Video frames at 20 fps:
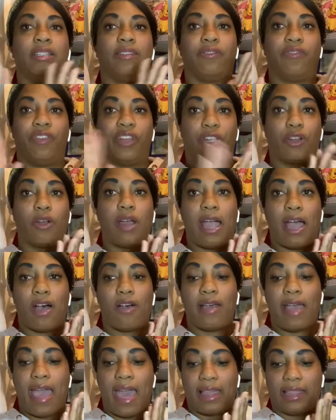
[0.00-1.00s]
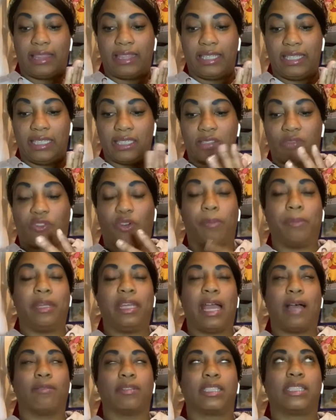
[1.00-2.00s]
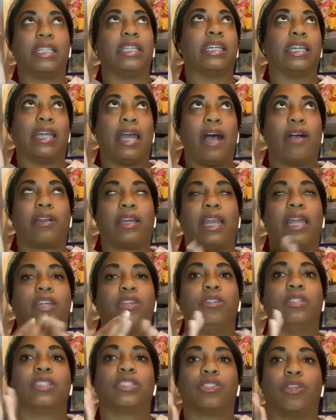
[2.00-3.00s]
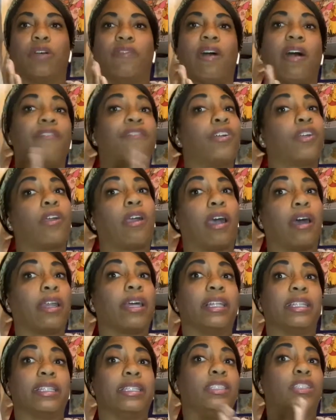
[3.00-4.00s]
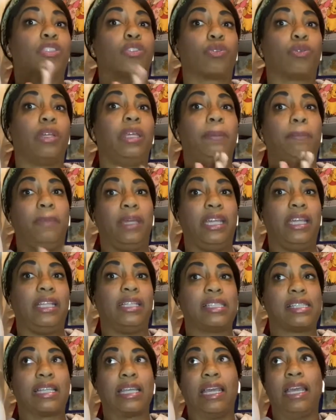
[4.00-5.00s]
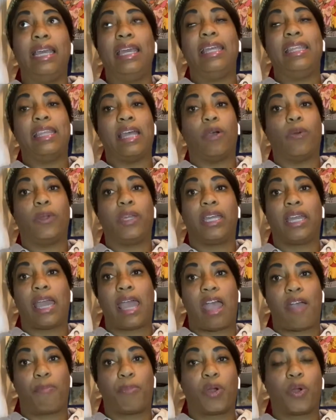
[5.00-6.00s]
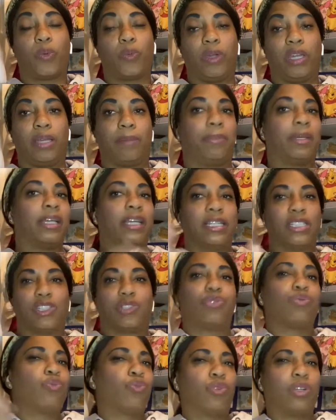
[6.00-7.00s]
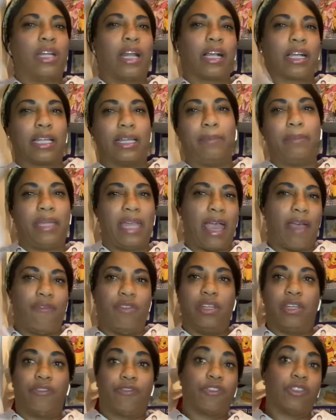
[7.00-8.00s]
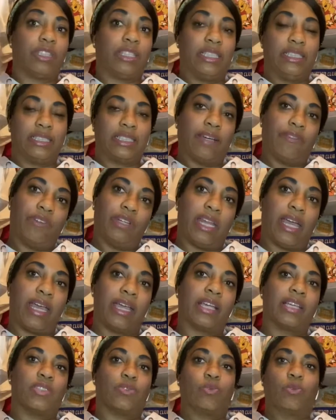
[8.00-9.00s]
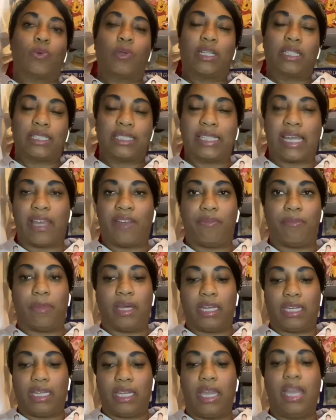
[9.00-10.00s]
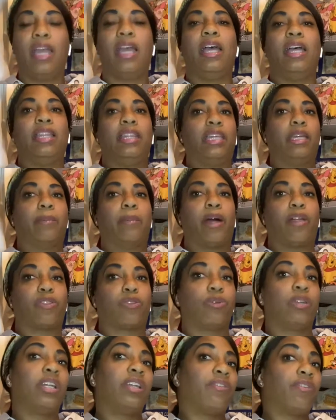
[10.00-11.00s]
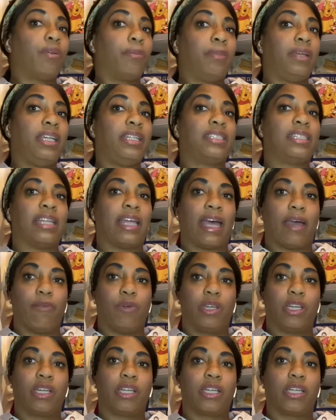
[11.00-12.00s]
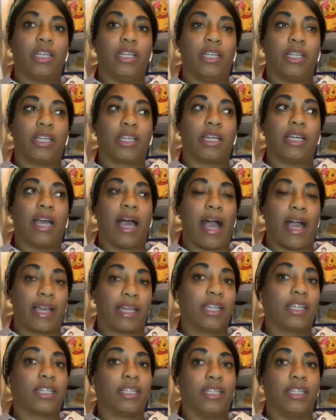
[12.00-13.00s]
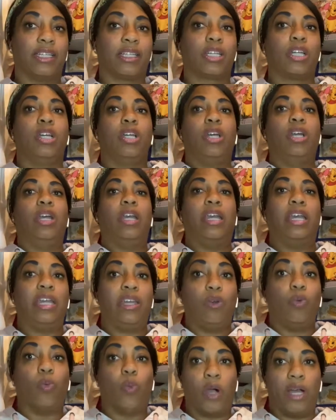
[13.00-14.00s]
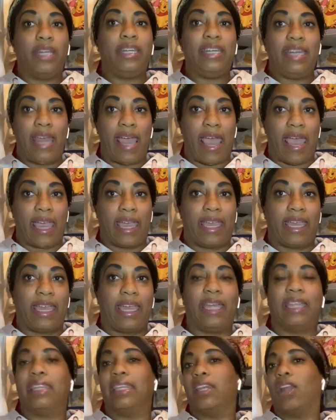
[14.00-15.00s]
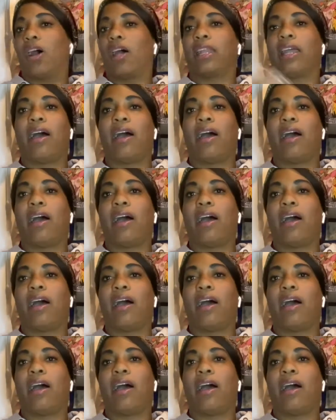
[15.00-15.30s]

figure out at least, for me, I was thinking, how can I do this? So if I figure out at least three meats that we can have per week, because we're not going to be having different things every day because we want to save money. Think about three different meats that we can cook, I can cook in one day. And then all I